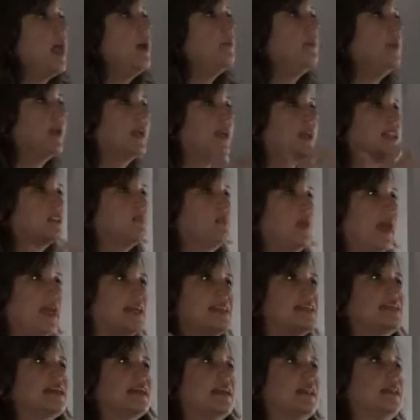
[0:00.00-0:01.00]
Because
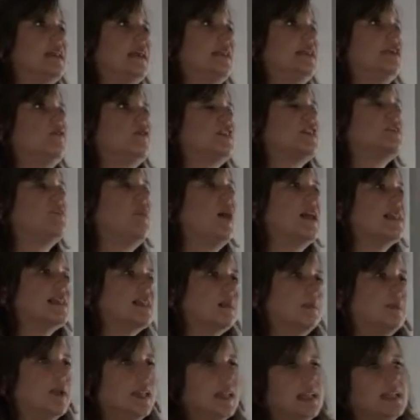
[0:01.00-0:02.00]
basically the
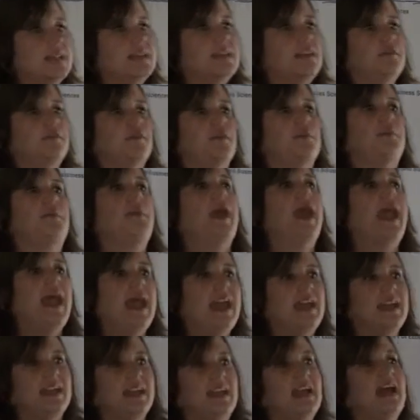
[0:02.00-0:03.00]
responsibility for
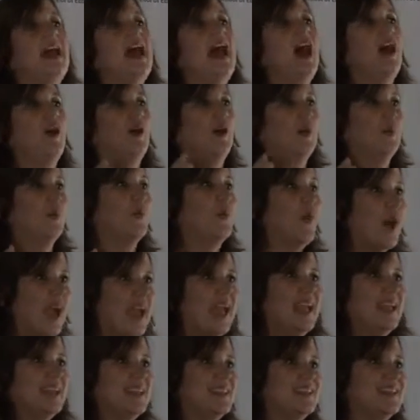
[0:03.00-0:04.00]
paying a
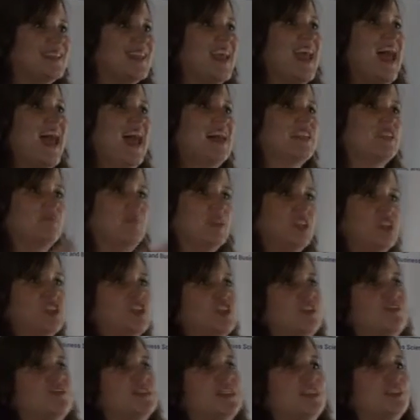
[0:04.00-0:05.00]
wage has been
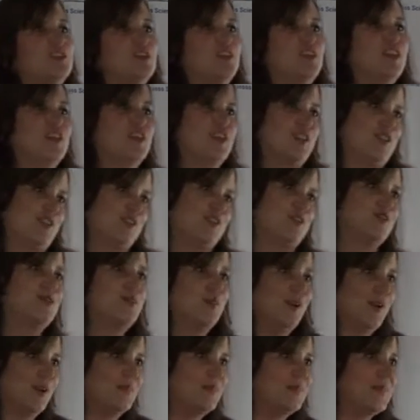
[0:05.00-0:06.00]
shifted to the consumer.